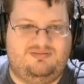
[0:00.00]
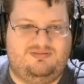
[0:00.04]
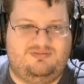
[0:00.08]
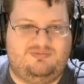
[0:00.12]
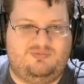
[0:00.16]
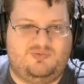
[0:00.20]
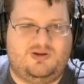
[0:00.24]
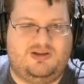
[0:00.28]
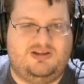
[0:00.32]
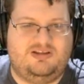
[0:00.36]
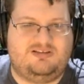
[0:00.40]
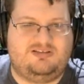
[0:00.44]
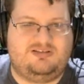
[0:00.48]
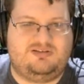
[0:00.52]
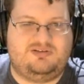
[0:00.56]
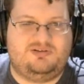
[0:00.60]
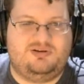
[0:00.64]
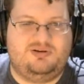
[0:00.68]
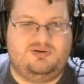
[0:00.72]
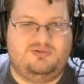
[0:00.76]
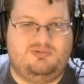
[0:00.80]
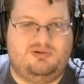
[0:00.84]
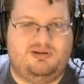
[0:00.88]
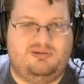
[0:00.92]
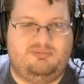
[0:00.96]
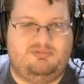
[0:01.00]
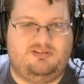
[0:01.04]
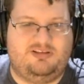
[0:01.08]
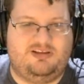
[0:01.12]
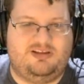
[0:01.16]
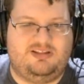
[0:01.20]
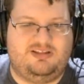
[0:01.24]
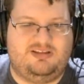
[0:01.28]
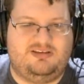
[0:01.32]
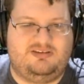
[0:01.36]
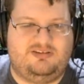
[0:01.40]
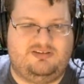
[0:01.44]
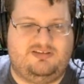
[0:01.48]
Why is there no
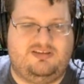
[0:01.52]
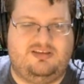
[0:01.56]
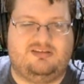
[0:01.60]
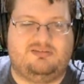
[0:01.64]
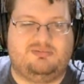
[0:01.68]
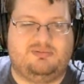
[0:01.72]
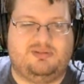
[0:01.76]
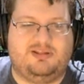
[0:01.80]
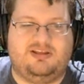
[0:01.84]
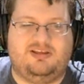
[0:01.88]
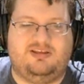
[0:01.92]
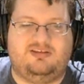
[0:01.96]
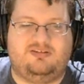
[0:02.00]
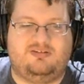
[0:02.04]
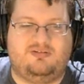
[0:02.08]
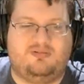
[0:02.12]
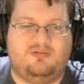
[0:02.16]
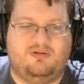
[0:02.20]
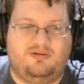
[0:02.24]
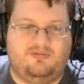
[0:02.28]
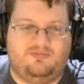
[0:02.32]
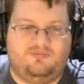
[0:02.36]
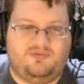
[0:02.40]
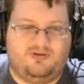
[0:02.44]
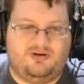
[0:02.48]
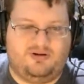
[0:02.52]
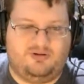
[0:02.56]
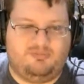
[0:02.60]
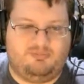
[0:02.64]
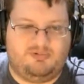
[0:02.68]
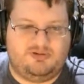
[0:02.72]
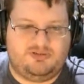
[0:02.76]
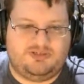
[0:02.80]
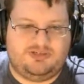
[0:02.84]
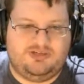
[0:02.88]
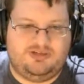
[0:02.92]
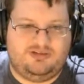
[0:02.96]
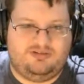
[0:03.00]
website that just gives me the history of fog
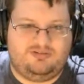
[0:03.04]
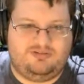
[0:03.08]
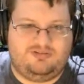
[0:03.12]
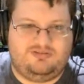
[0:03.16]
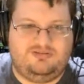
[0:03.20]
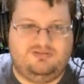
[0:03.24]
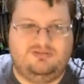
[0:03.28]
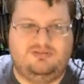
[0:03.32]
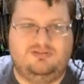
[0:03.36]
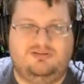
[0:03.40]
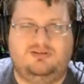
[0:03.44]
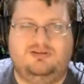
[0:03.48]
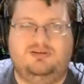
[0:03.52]
machines?